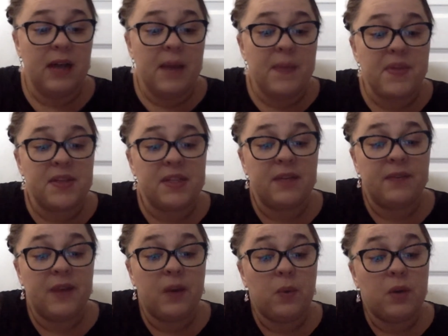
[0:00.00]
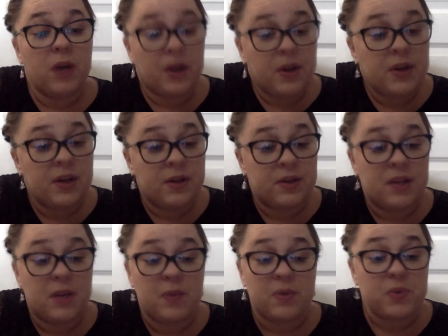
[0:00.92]
But the stuff I could
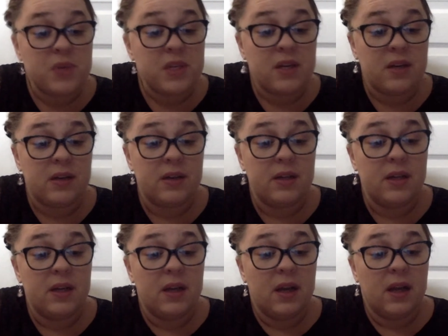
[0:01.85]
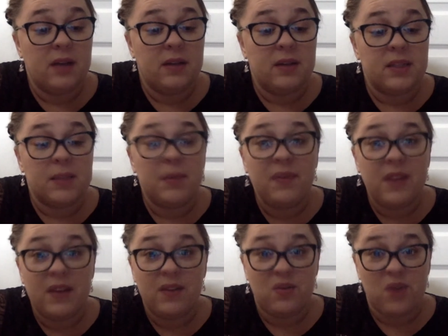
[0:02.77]
understand was really good, and some of it
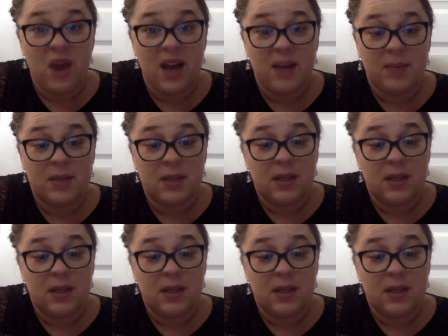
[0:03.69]
even rhymed,